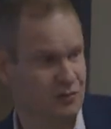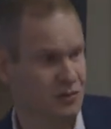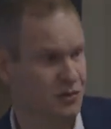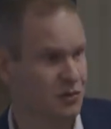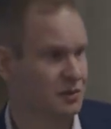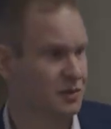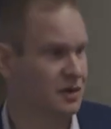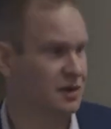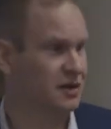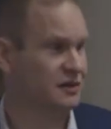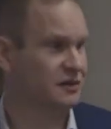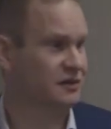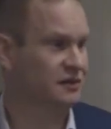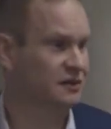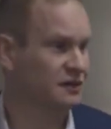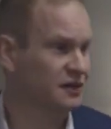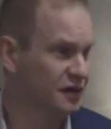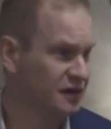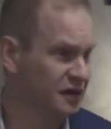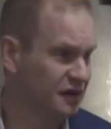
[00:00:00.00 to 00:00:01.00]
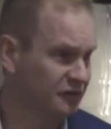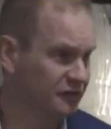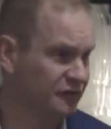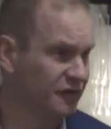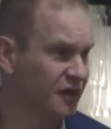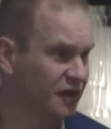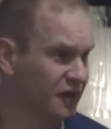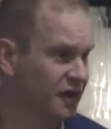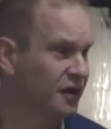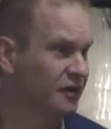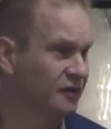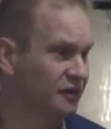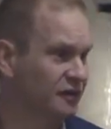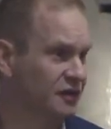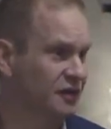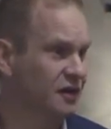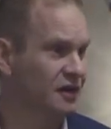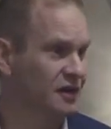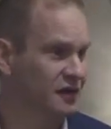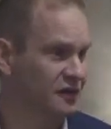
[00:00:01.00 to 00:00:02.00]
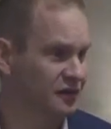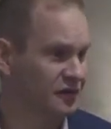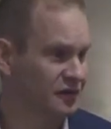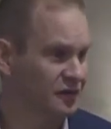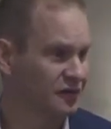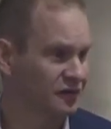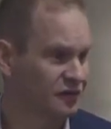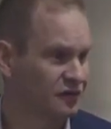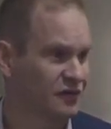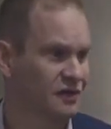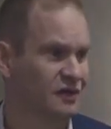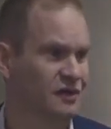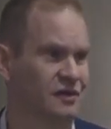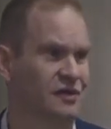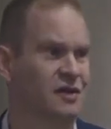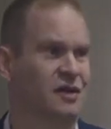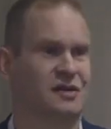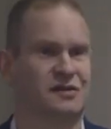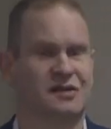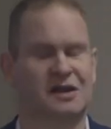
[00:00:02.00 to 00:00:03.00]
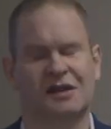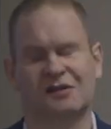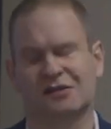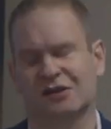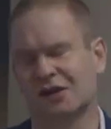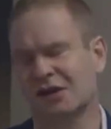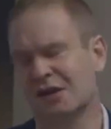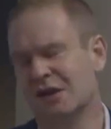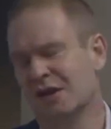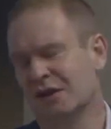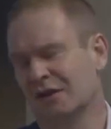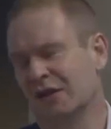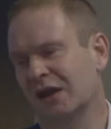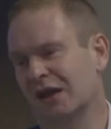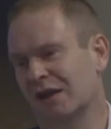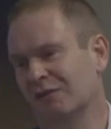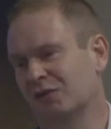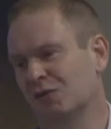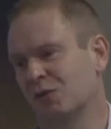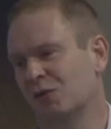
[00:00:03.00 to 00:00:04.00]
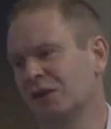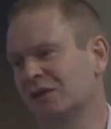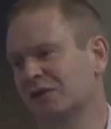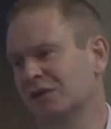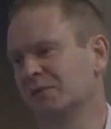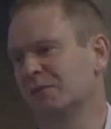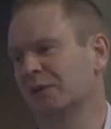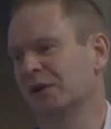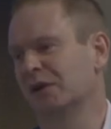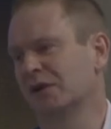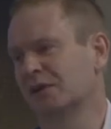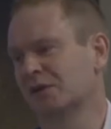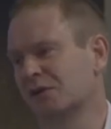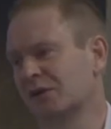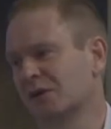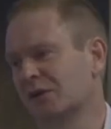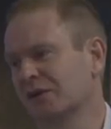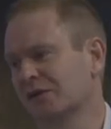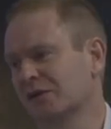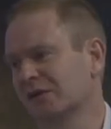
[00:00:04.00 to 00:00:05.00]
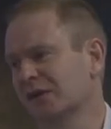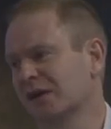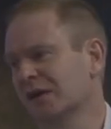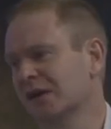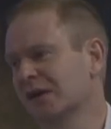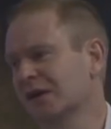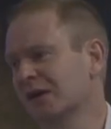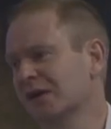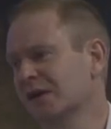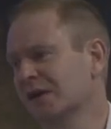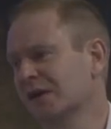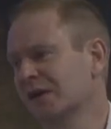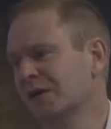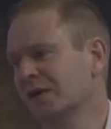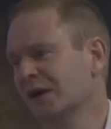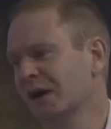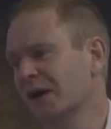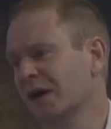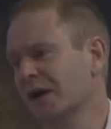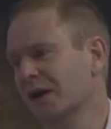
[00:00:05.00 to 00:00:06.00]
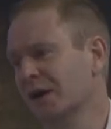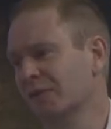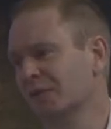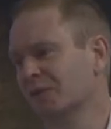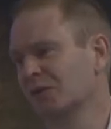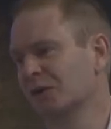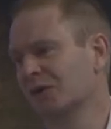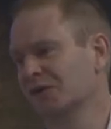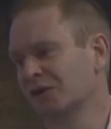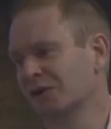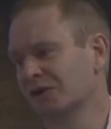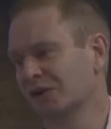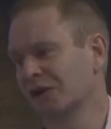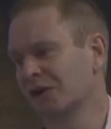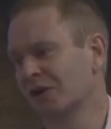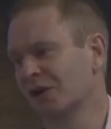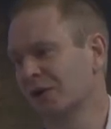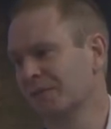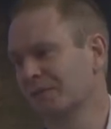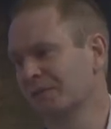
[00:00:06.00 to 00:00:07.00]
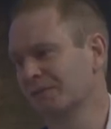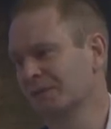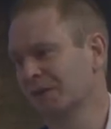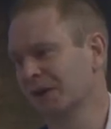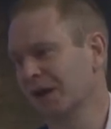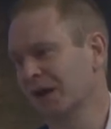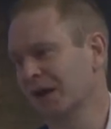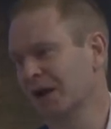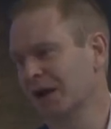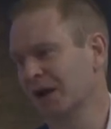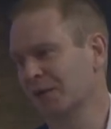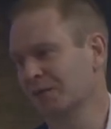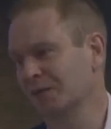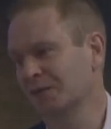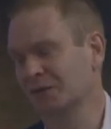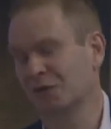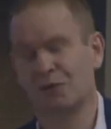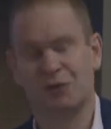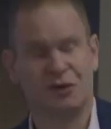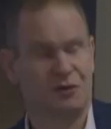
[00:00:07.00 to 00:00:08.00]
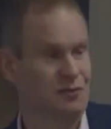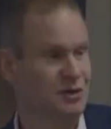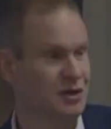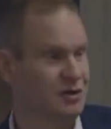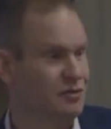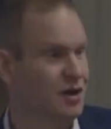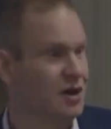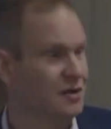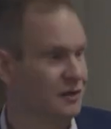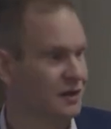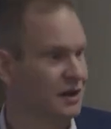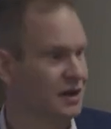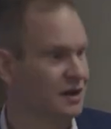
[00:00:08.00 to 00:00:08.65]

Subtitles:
from Comcast's DNS fire hose, it's kind of challenging. They have 20 billion queries a day, which is a lot. So we rewrote